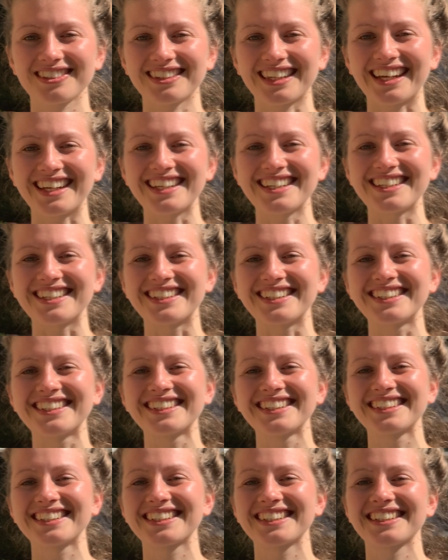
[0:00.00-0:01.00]
Thank you
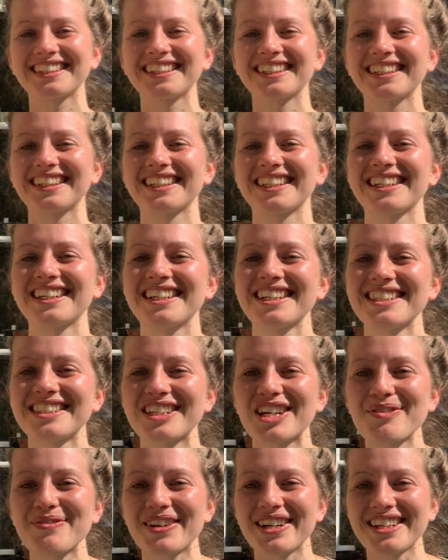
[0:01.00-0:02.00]

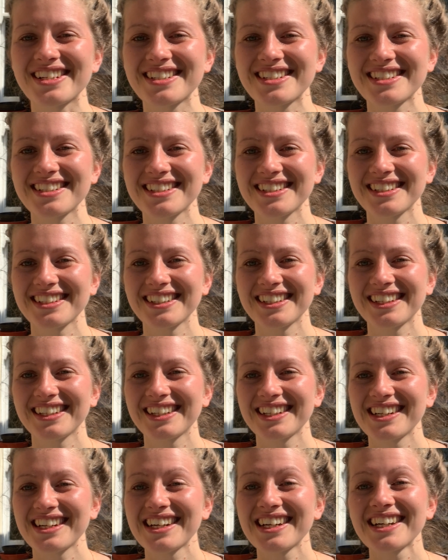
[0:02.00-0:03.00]
so much.
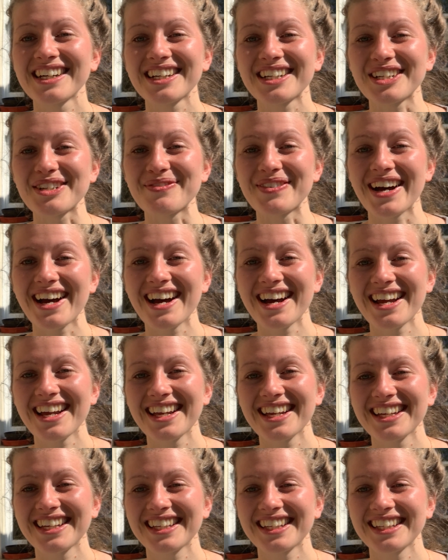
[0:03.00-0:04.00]
Goodbye.